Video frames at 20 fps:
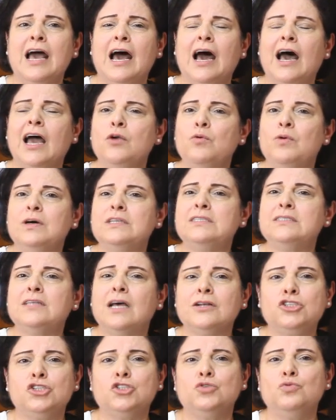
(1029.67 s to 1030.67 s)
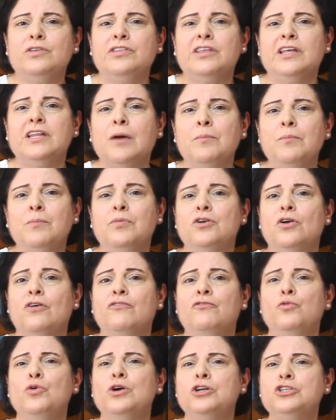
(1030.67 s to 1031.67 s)
I was touched with the number
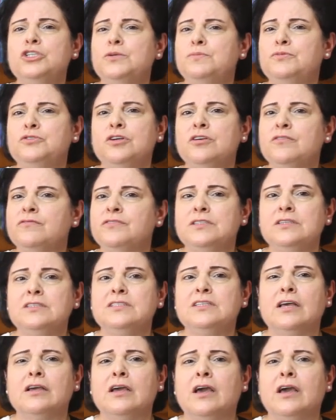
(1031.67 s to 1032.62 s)
of worship services